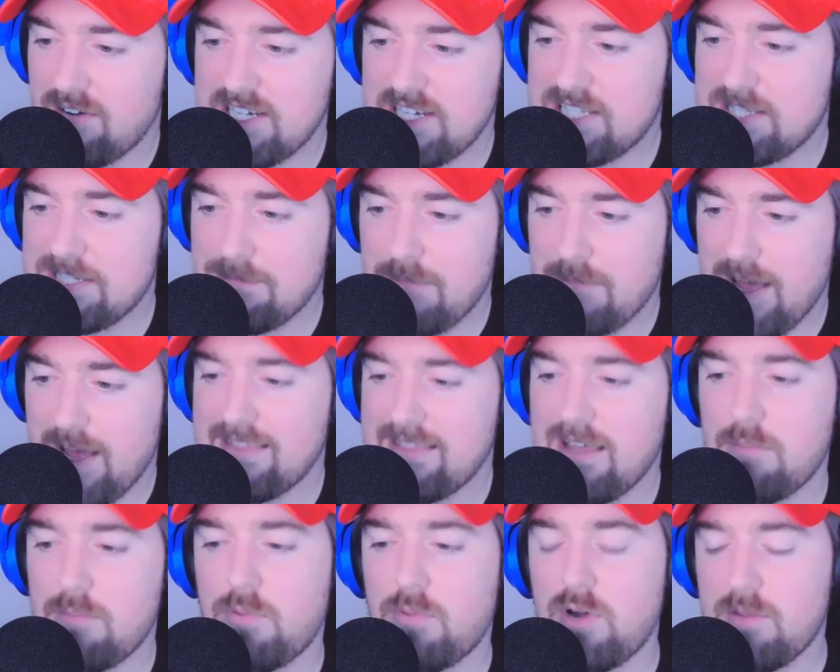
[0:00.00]
He sped.
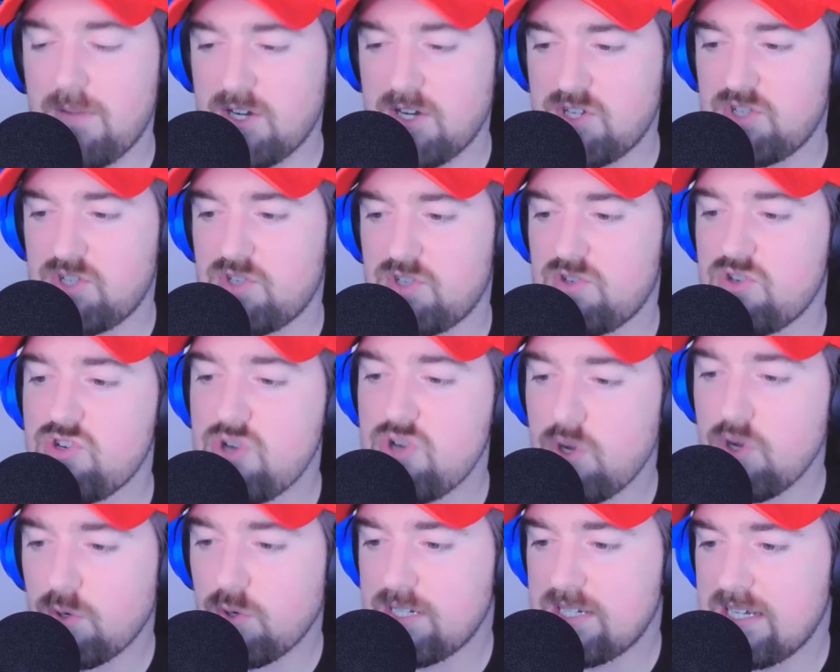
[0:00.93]
That pretty much
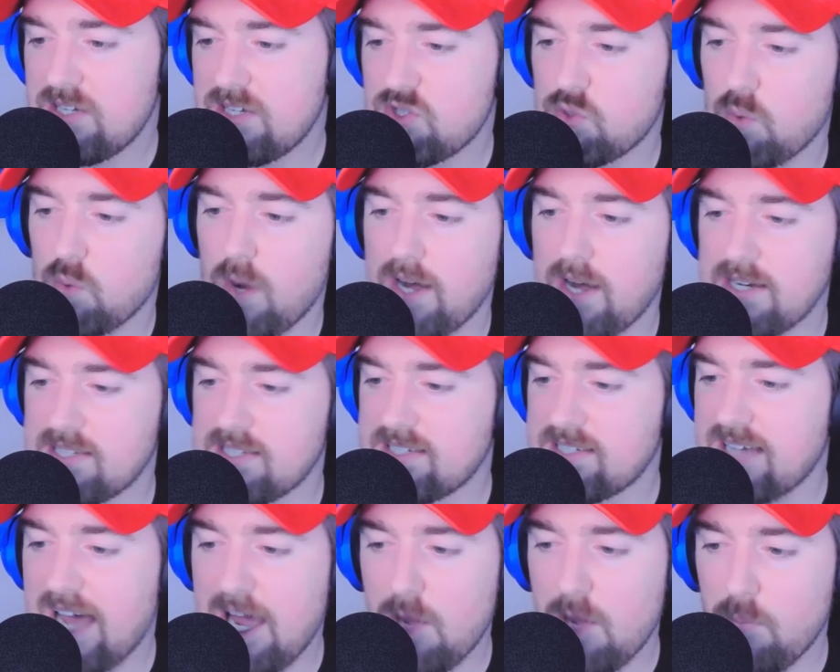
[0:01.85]
nuked his race.
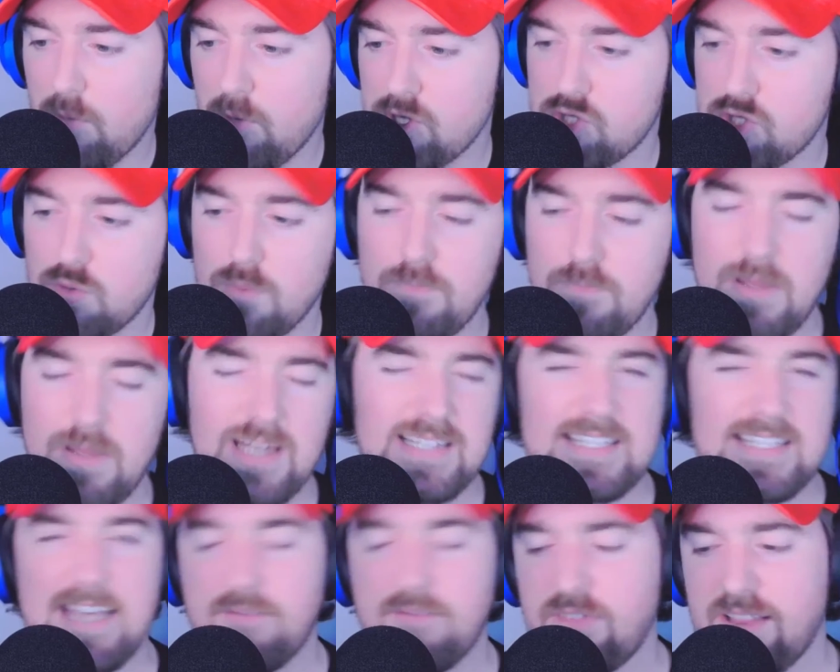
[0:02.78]
Kyle Busch would pit
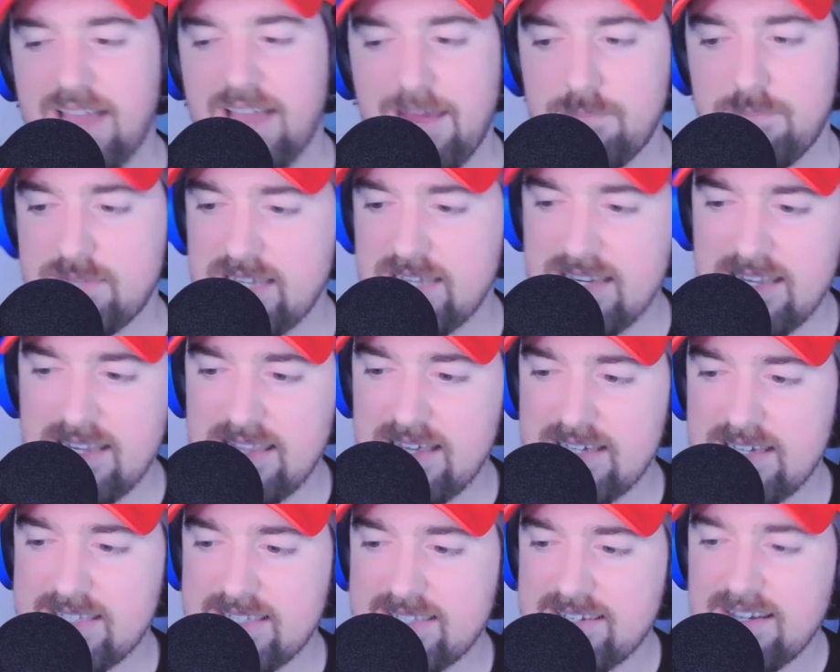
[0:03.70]
7 laps into
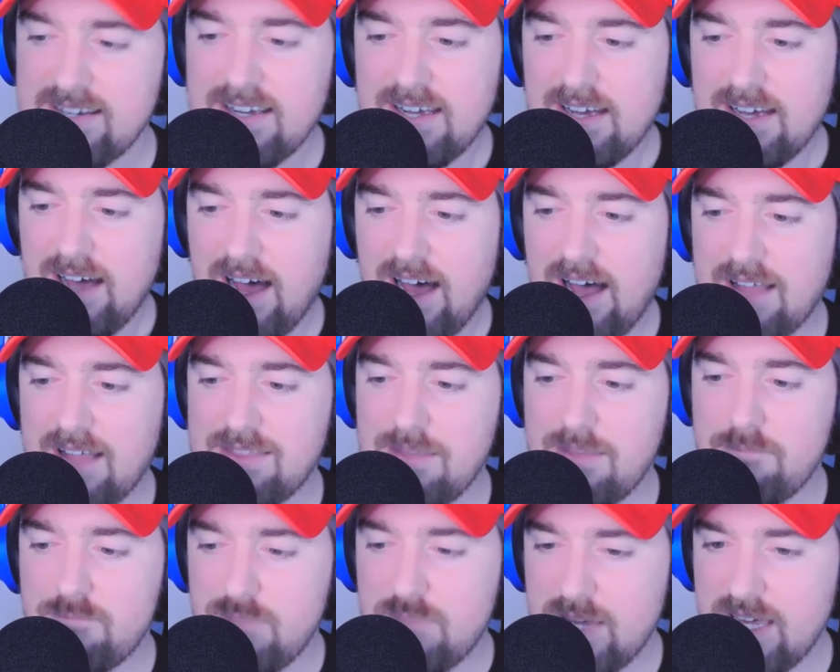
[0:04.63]
this.
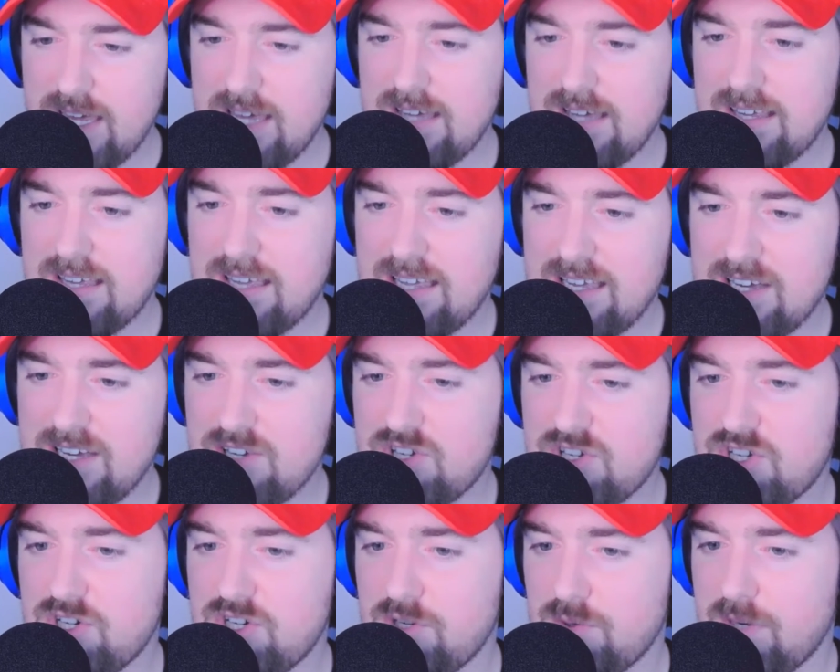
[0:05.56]
The big
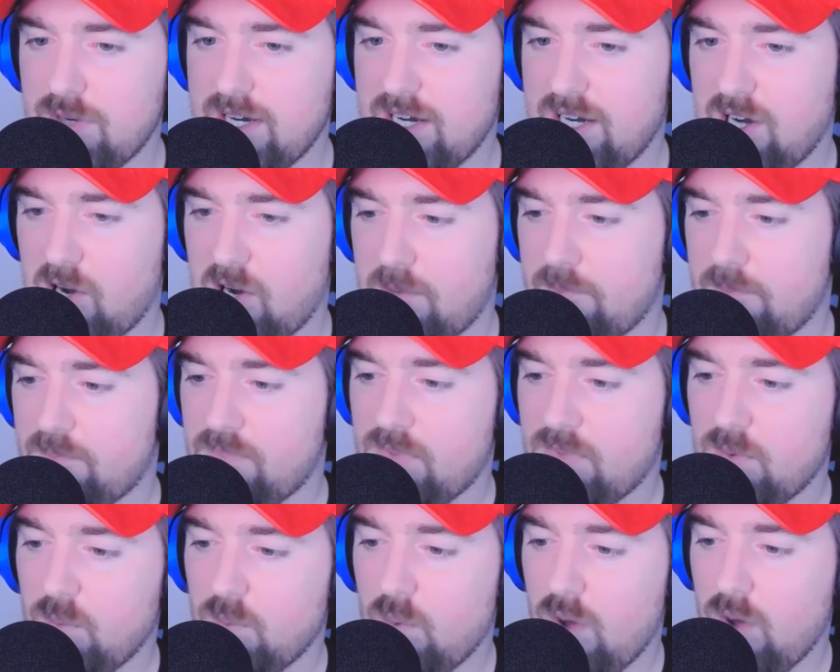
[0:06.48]
issue here
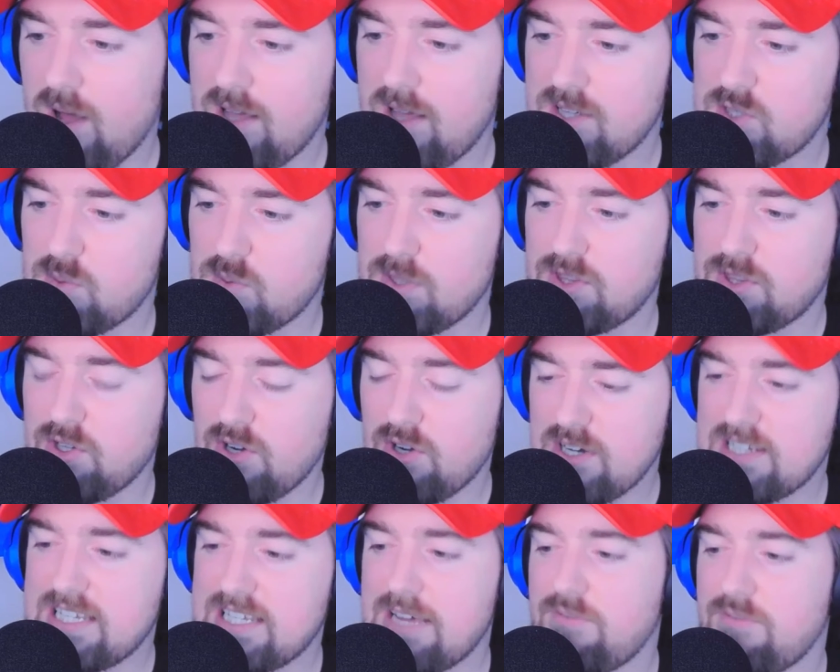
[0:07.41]
was with
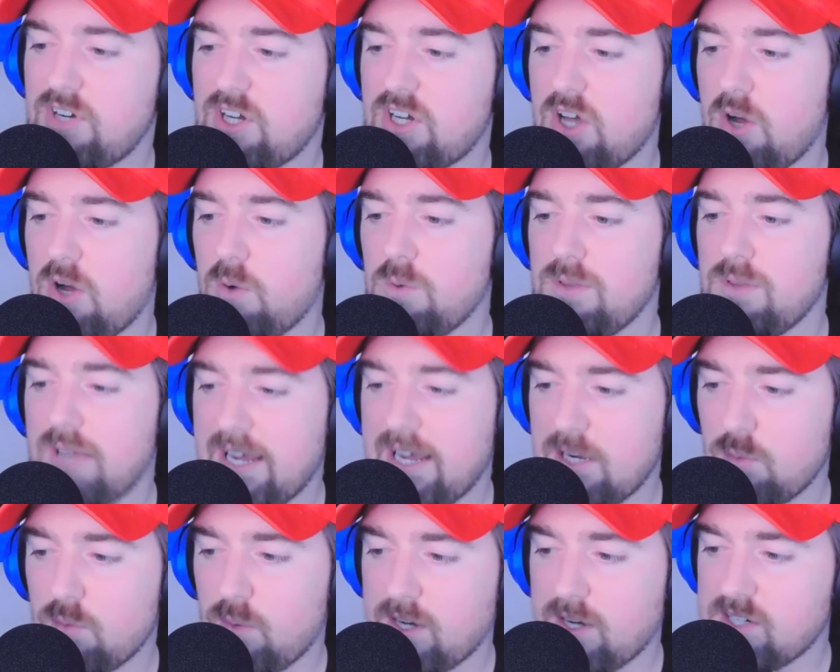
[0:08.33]
37 to go,
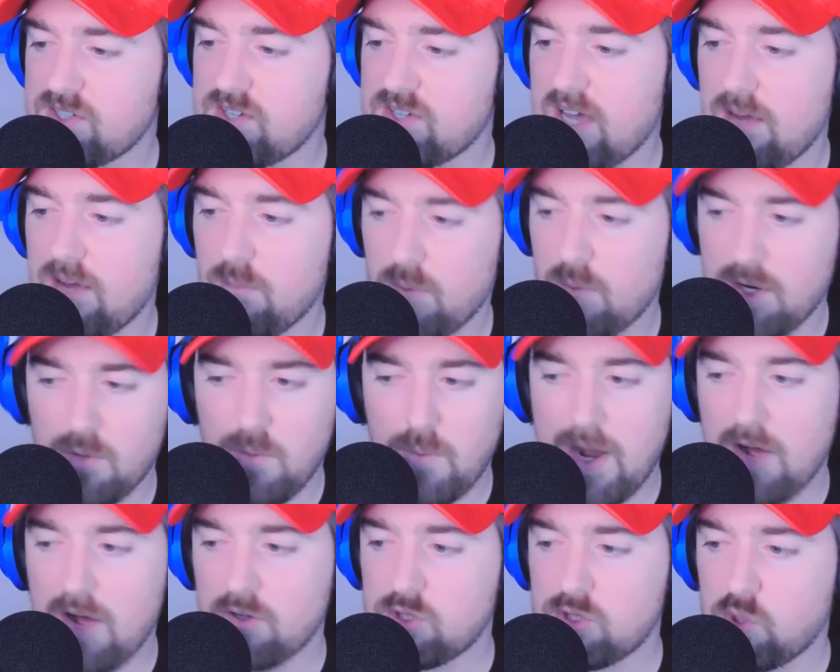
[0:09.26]
Lane Riggs got one
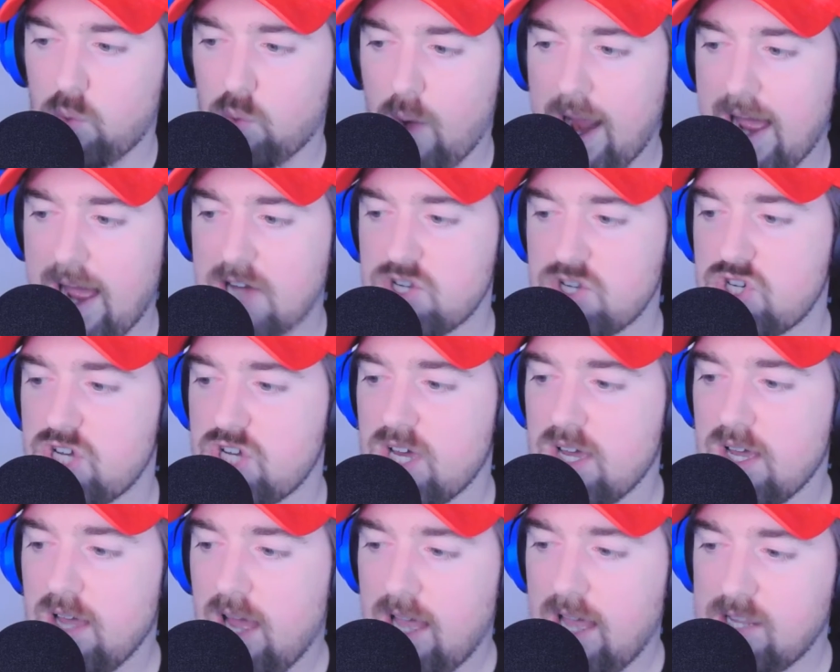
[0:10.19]
around, crashed,
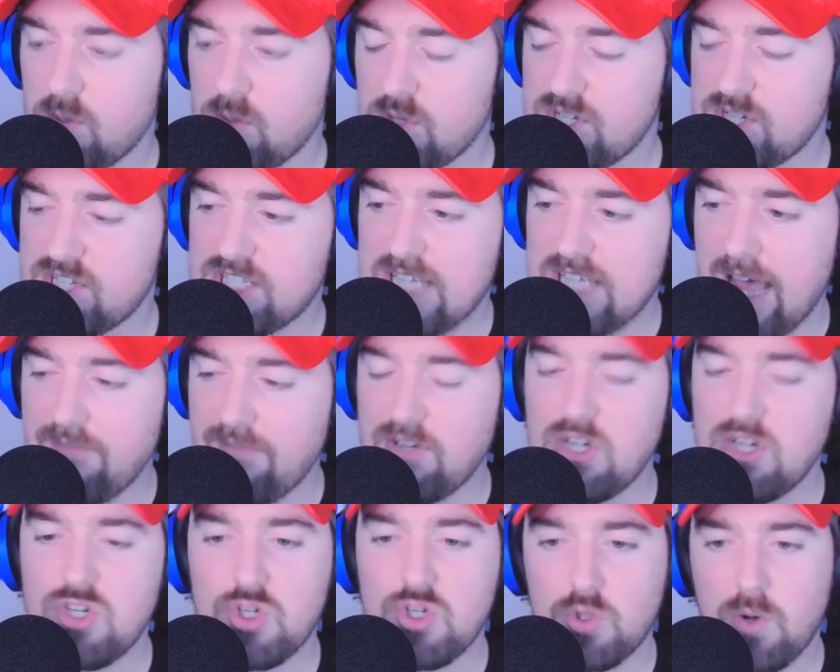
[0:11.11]
and there were
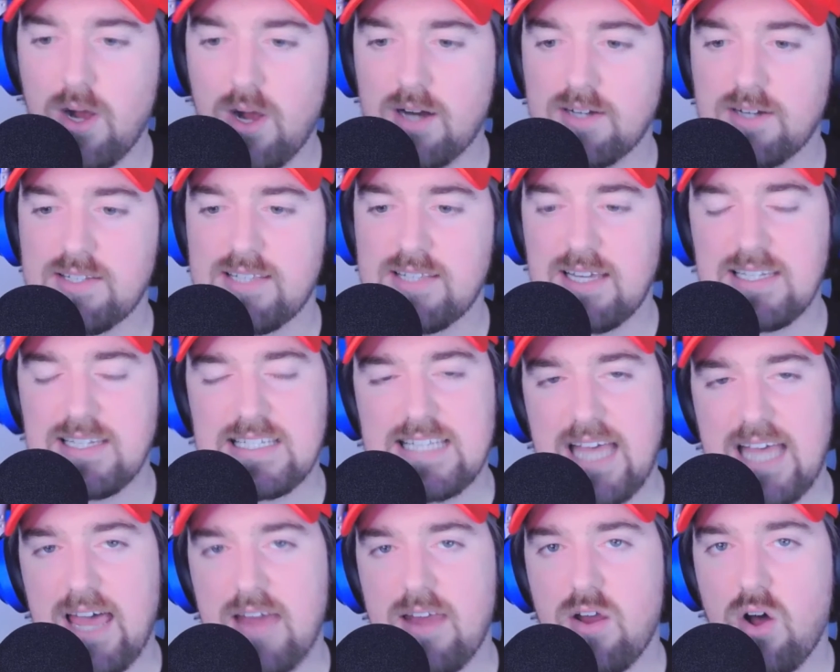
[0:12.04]
7 trucks, they
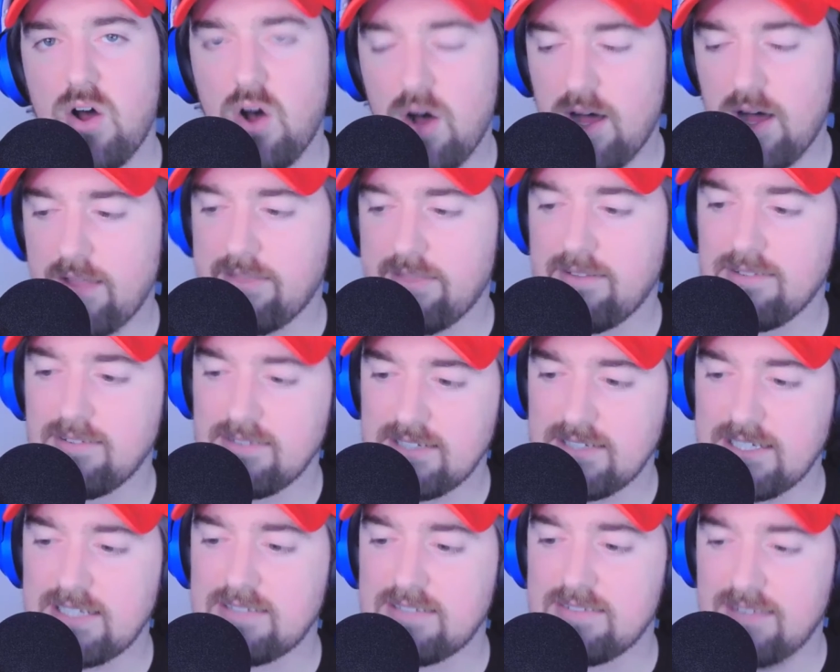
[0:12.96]
said, on the
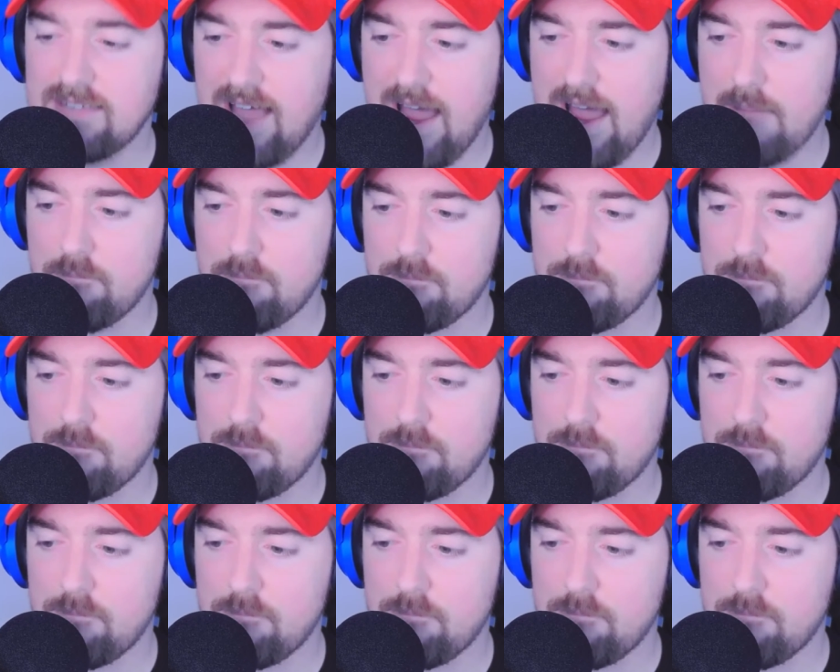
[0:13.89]
lead lap.